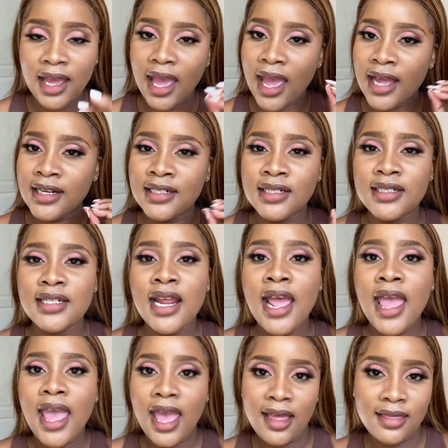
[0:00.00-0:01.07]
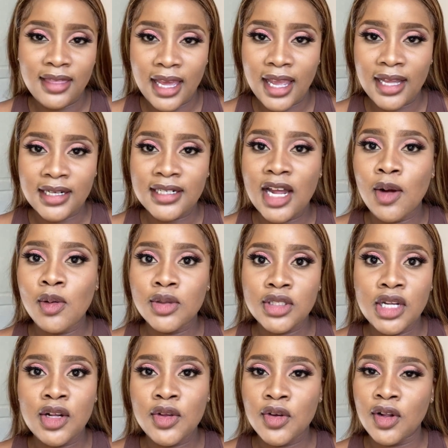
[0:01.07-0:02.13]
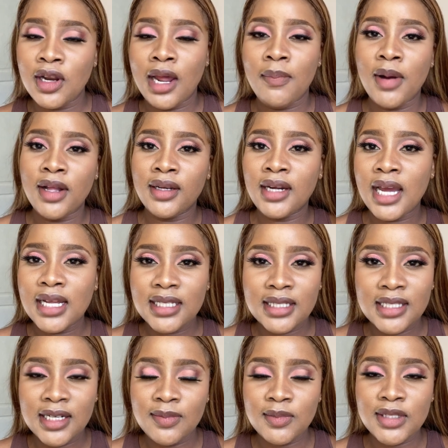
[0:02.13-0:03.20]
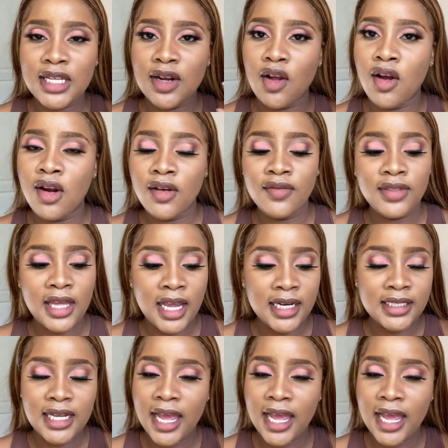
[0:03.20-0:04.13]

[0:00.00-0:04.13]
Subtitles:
and at the end I will tell you all about customs and all of that,